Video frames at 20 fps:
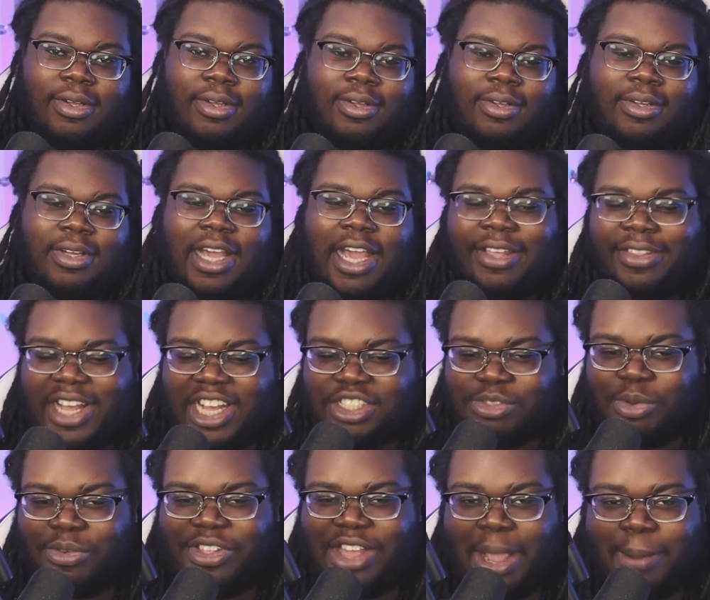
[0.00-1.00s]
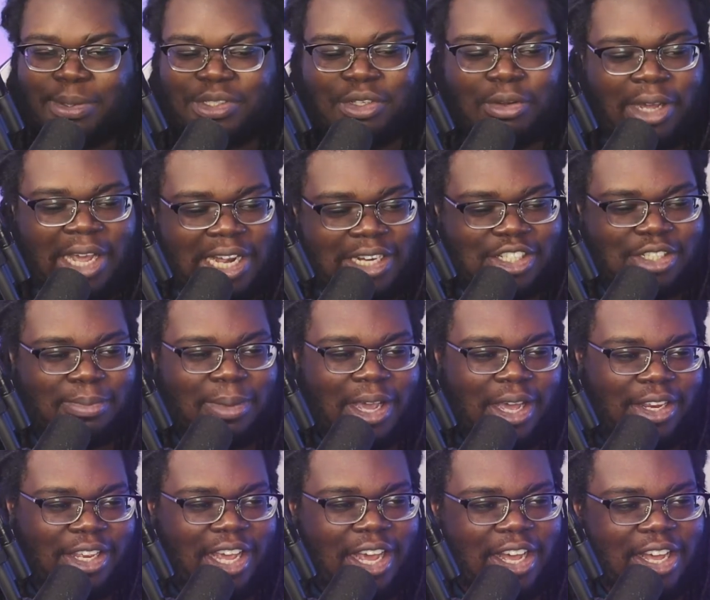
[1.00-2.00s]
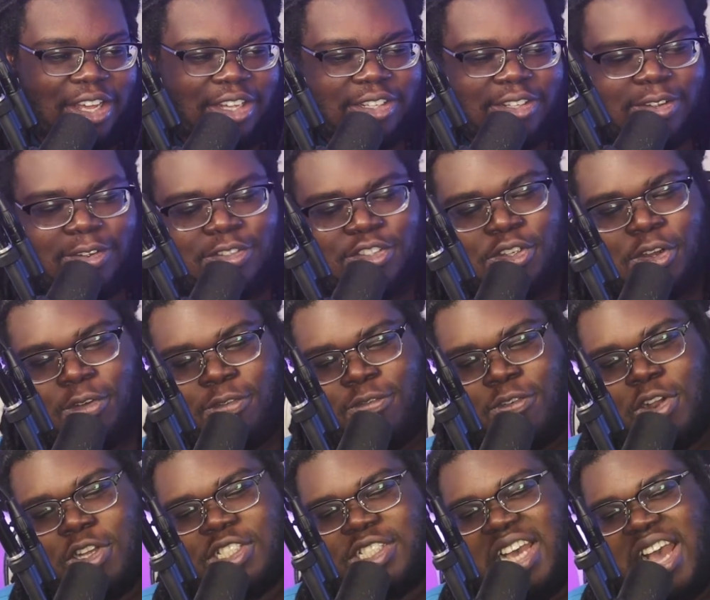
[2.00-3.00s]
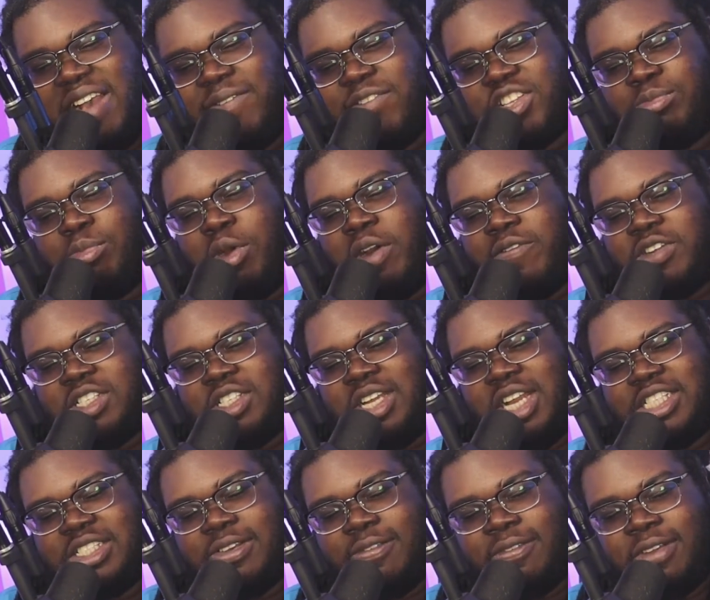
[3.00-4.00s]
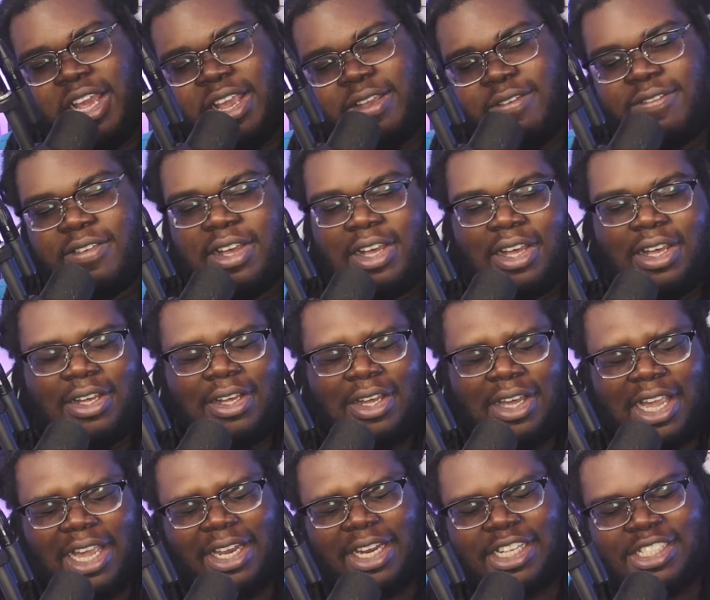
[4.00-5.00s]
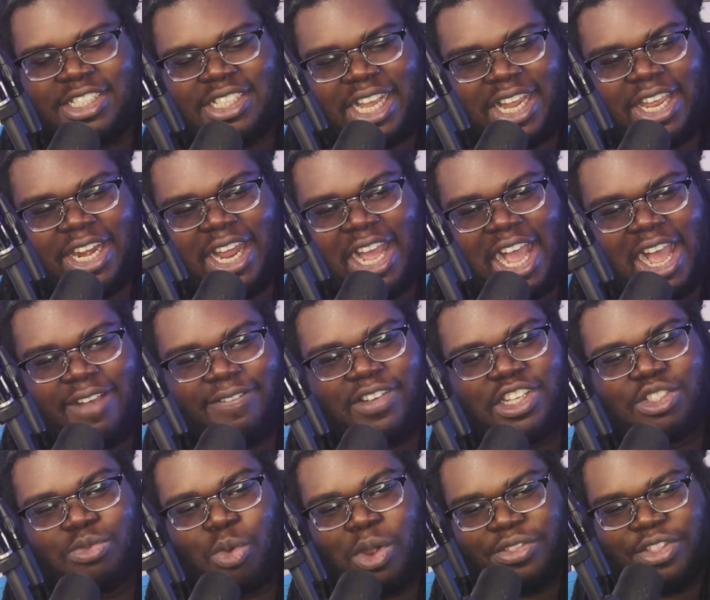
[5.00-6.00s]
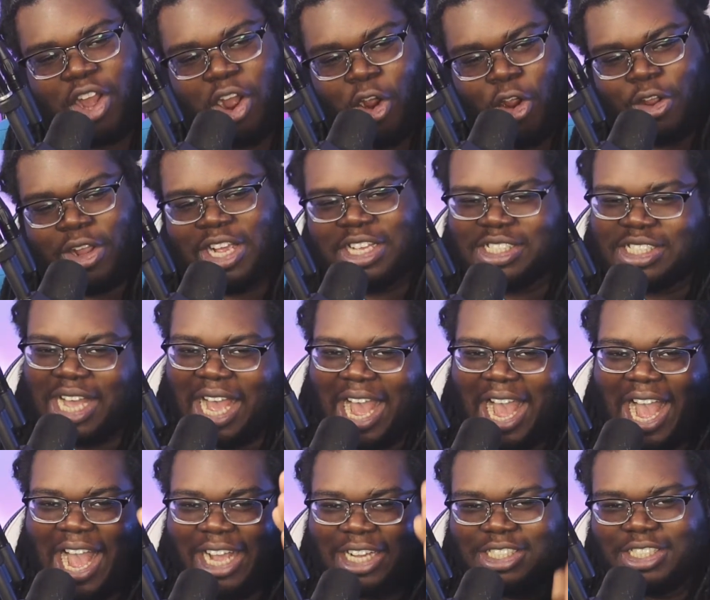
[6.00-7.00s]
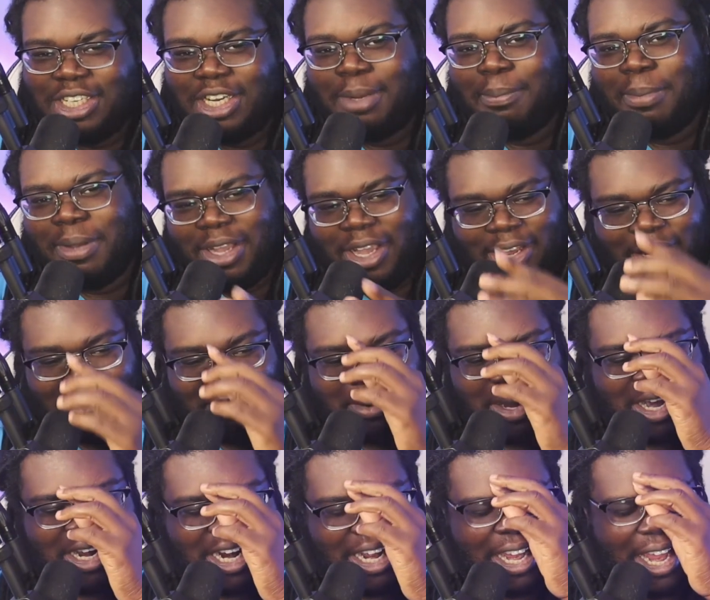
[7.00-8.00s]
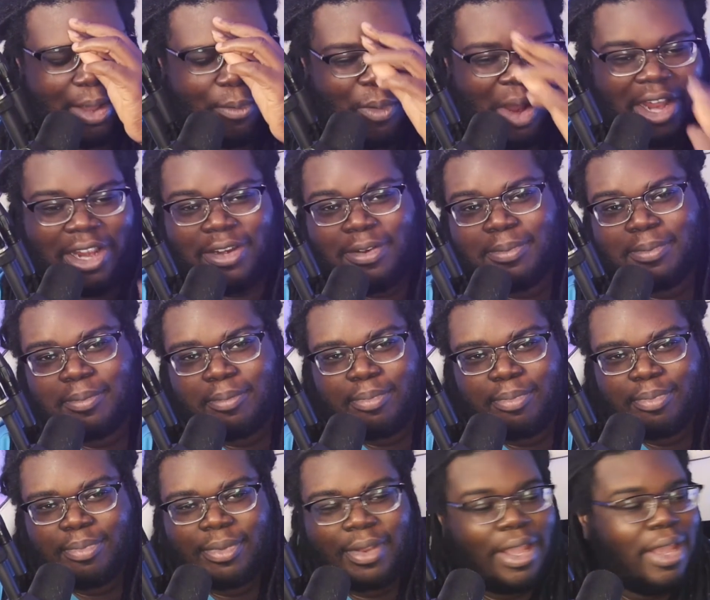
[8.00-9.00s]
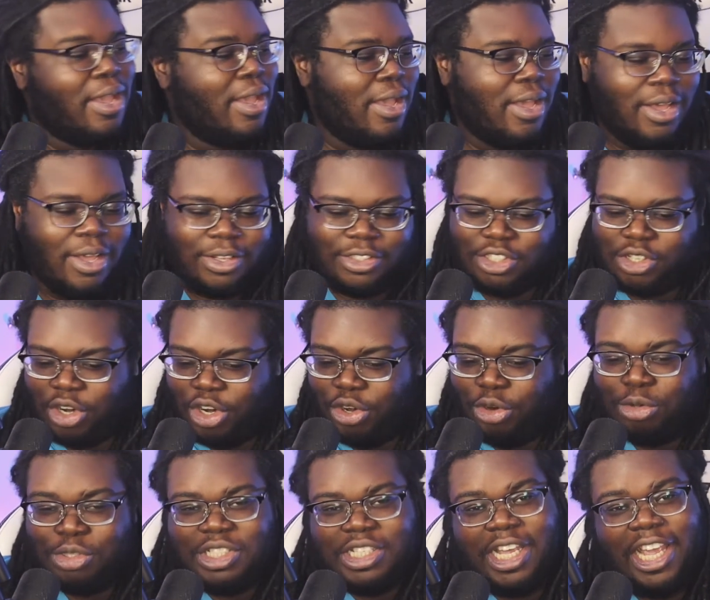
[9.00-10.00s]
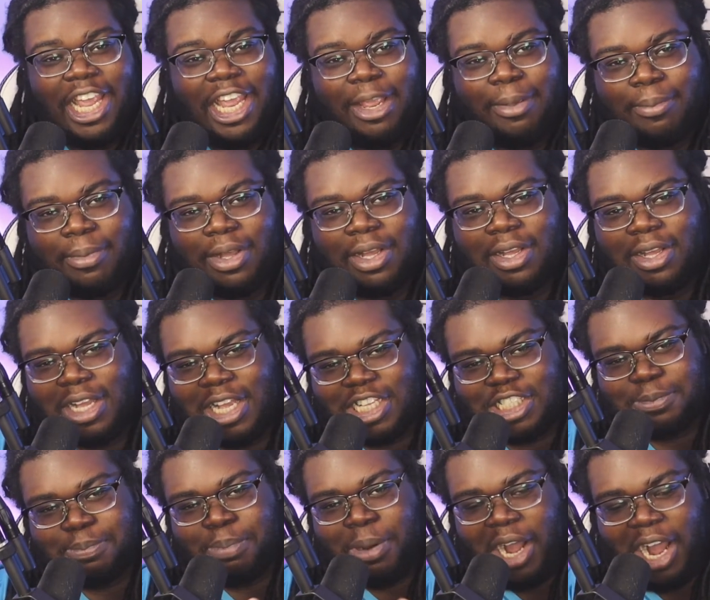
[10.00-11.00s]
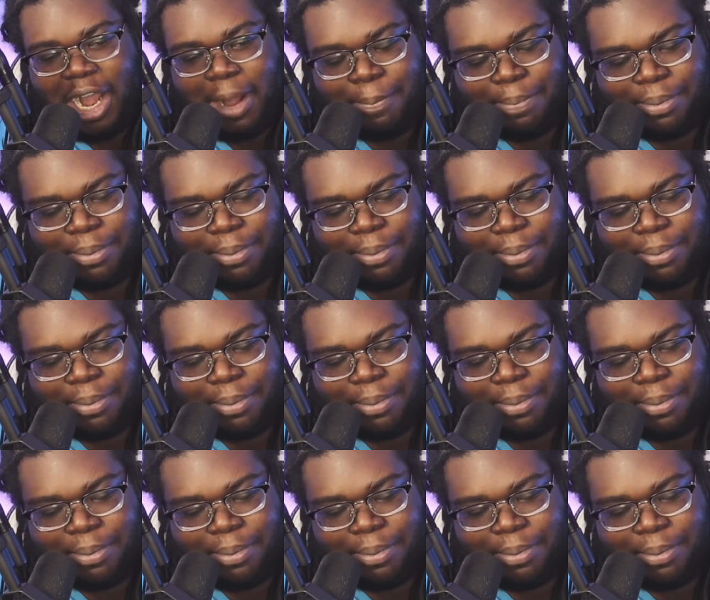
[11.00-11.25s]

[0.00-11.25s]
and that's where the episode ends, man. Yeah, so first half is more of a slice of life, and the second half is where the arc is actually beginning, man. I can't wait. So the new team is Popp,